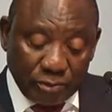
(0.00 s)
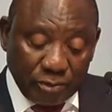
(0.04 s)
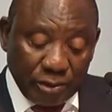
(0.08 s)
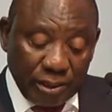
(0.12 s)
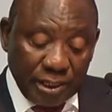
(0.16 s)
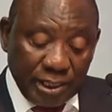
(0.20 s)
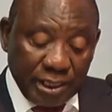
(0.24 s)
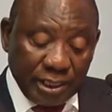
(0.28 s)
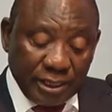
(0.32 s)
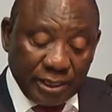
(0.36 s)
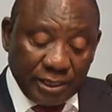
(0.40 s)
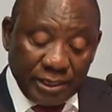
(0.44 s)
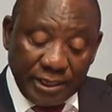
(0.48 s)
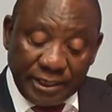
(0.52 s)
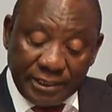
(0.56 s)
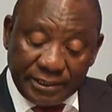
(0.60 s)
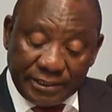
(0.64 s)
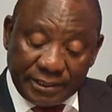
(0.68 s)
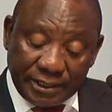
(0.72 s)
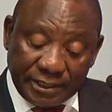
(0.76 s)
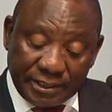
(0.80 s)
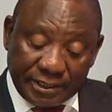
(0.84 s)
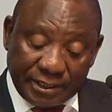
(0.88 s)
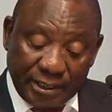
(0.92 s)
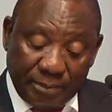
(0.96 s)
will increase
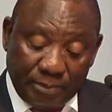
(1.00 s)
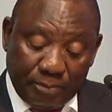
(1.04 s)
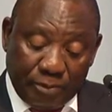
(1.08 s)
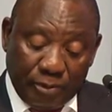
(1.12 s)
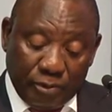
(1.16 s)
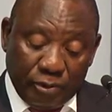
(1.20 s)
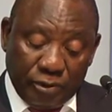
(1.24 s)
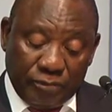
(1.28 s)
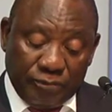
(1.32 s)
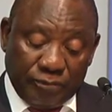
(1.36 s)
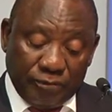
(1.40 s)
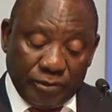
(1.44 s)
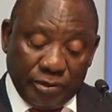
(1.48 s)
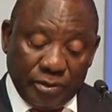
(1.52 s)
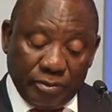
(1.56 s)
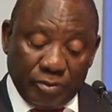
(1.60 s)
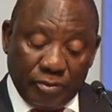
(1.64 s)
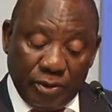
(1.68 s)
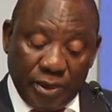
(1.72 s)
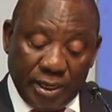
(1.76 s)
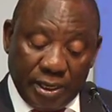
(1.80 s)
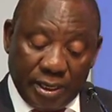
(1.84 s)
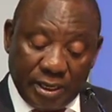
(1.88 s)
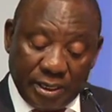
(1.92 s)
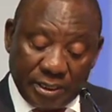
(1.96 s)
its support for the
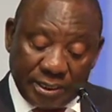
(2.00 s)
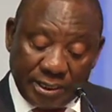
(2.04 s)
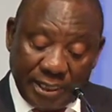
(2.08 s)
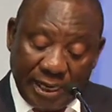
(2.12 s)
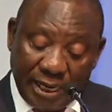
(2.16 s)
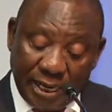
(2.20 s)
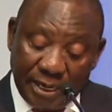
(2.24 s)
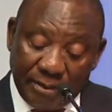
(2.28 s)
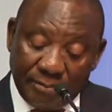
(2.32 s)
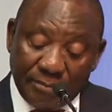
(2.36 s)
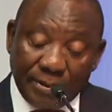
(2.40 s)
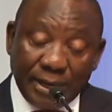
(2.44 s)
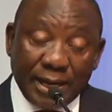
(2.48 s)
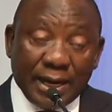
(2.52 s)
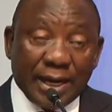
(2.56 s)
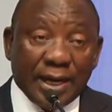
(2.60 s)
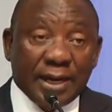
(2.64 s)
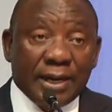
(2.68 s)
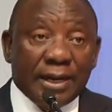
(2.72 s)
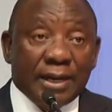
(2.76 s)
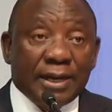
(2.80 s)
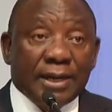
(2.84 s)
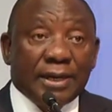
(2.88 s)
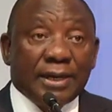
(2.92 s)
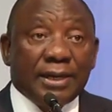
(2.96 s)
work done by
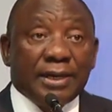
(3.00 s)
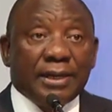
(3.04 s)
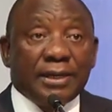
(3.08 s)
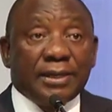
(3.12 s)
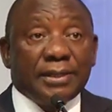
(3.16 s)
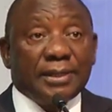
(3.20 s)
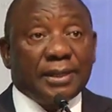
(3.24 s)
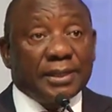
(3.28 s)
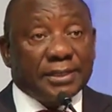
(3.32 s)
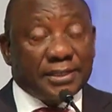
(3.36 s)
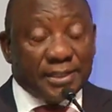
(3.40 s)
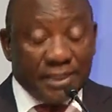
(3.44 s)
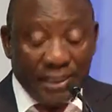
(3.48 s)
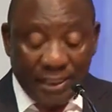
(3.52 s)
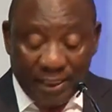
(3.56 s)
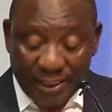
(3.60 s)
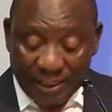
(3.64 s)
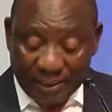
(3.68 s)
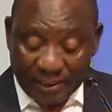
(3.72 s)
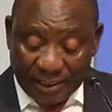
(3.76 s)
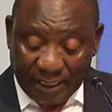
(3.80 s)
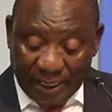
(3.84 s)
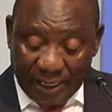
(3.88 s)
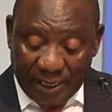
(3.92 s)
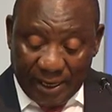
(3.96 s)
the
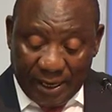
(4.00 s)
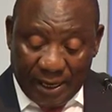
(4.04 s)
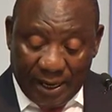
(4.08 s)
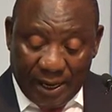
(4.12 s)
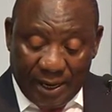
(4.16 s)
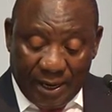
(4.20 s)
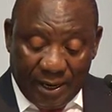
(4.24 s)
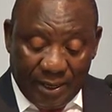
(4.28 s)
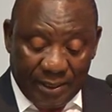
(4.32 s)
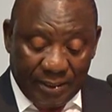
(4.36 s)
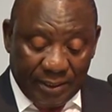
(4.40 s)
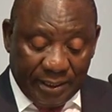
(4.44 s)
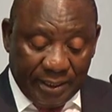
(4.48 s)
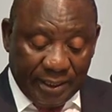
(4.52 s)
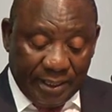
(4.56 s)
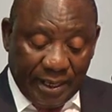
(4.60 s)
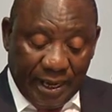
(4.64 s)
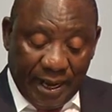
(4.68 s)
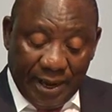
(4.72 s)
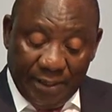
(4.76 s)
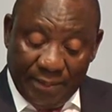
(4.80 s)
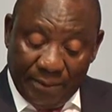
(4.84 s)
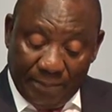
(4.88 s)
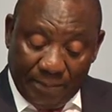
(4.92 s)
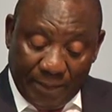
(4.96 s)
CSIR and
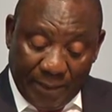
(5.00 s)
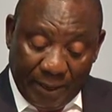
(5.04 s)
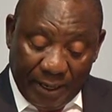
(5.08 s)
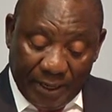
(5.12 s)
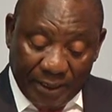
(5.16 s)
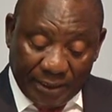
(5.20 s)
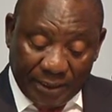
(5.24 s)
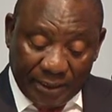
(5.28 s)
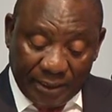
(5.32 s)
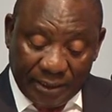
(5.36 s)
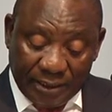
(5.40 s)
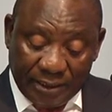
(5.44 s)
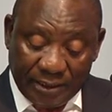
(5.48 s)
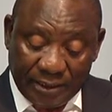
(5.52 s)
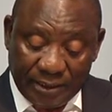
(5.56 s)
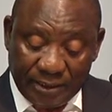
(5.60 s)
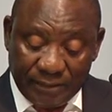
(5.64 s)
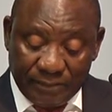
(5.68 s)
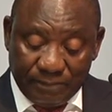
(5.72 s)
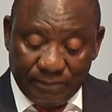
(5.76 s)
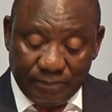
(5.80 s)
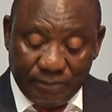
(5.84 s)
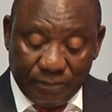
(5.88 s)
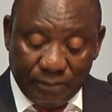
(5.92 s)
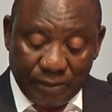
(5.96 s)
other parties
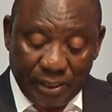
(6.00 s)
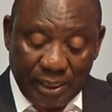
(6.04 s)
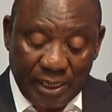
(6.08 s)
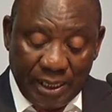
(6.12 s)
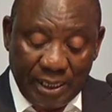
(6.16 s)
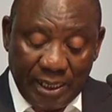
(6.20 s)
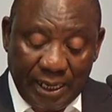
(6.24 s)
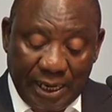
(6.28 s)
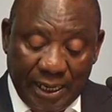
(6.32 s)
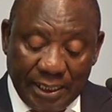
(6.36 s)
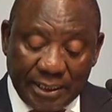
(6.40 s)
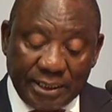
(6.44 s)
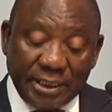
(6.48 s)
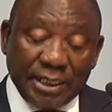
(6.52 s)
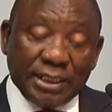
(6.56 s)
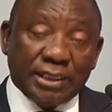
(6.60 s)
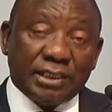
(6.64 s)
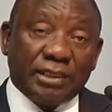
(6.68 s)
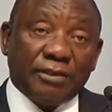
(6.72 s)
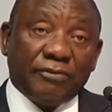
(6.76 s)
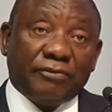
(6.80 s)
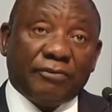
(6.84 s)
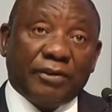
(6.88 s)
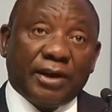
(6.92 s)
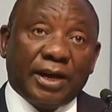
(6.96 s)
in
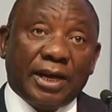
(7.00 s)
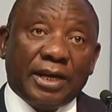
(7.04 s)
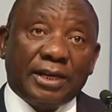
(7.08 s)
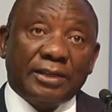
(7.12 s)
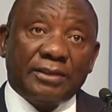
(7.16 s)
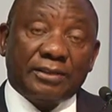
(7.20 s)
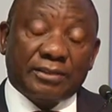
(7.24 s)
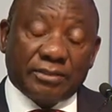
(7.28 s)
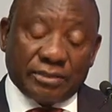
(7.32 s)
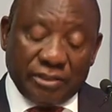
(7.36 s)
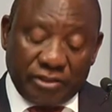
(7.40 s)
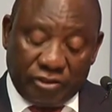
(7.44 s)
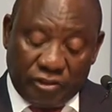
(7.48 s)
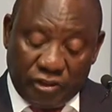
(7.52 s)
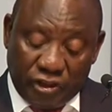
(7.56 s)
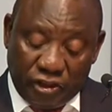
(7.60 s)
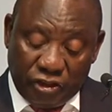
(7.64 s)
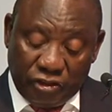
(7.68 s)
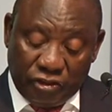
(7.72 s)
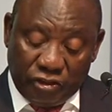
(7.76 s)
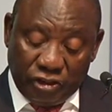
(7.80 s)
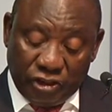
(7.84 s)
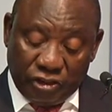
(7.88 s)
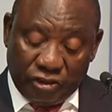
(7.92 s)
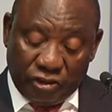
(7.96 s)
identifying
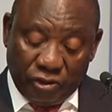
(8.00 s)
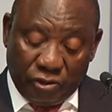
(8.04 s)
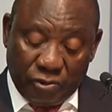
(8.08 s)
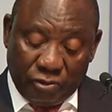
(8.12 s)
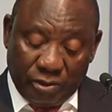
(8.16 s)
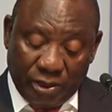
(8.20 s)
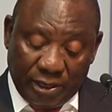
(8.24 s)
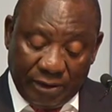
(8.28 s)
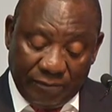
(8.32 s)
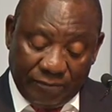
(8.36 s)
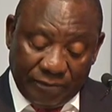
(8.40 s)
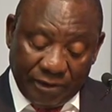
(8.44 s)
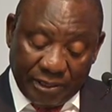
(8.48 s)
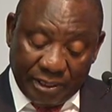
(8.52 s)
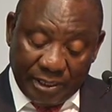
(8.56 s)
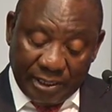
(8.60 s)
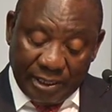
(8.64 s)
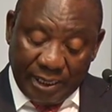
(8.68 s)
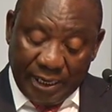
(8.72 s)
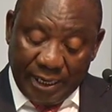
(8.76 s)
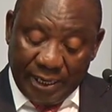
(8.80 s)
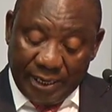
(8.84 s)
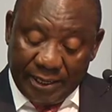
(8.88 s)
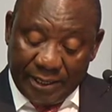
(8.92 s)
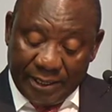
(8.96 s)
strategic geographical
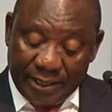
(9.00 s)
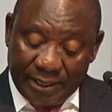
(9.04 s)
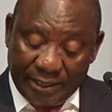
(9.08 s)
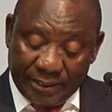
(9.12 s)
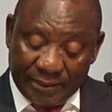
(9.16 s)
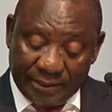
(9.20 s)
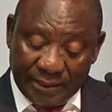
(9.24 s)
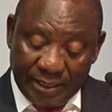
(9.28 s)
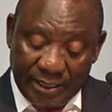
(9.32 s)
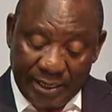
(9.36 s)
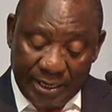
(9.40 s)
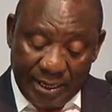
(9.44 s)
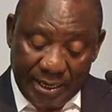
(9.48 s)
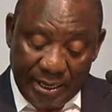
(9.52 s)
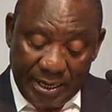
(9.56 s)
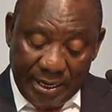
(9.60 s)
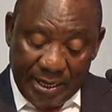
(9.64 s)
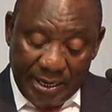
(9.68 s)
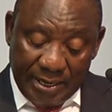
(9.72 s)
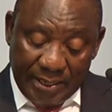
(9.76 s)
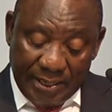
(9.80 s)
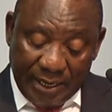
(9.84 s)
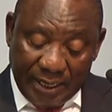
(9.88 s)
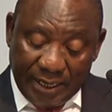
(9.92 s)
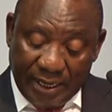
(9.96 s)
areas
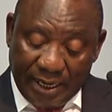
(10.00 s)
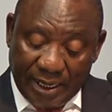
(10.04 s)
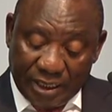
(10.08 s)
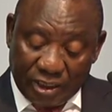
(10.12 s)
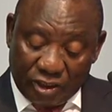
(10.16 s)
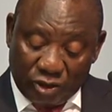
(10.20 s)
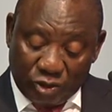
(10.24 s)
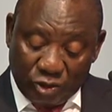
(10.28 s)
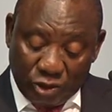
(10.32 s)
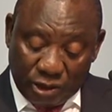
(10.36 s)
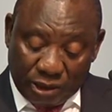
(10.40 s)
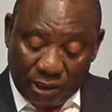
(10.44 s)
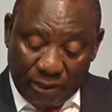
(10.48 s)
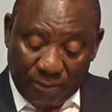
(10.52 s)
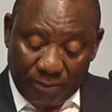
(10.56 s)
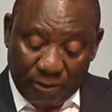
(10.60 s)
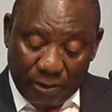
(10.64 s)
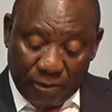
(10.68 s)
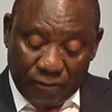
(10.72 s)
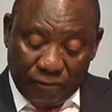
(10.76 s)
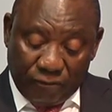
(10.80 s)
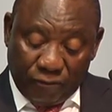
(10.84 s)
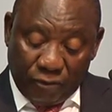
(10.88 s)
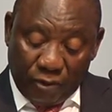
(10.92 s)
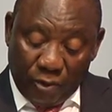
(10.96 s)
that are
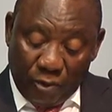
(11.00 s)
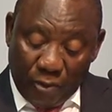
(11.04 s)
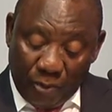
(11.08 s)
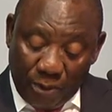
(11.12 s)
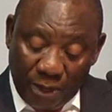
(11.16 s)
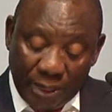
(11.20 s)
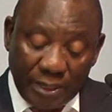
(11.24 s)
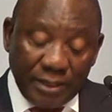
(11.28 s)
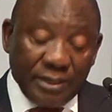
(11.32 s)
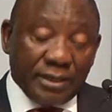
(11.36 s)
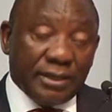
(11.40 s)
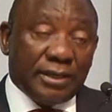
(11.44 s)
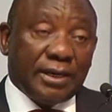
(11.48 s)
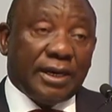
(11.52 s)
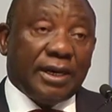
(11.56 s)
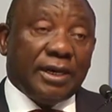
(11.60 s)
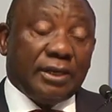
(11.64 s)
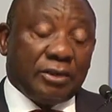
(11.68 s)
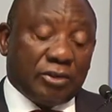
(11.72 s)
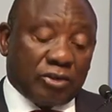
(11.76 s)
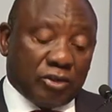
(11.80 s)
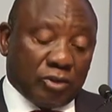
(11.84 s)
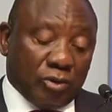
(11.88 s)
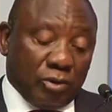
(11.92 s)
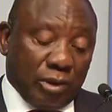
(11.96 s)
suitable for wind
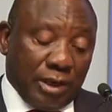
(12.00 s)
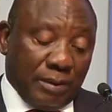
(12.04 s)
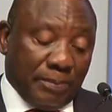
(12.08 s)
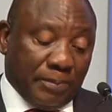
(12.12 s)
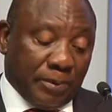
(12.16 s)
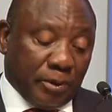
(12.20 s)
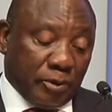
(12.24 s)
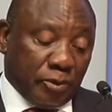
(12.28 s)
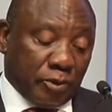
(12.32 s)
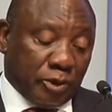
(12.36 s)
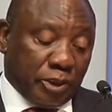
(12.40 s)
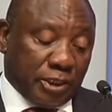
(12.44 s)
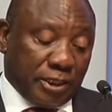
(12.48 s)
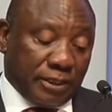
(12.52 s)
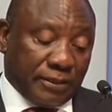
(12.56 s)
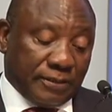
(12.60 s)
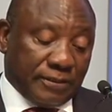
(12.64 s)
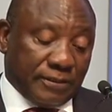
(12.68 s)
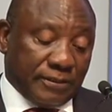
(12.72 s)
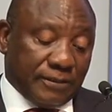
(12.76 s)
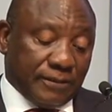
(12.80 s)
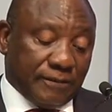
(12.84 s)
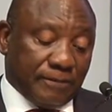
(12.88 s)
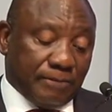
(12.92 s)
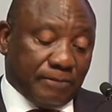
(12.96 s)
and solar
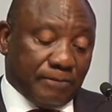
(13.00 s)
projects.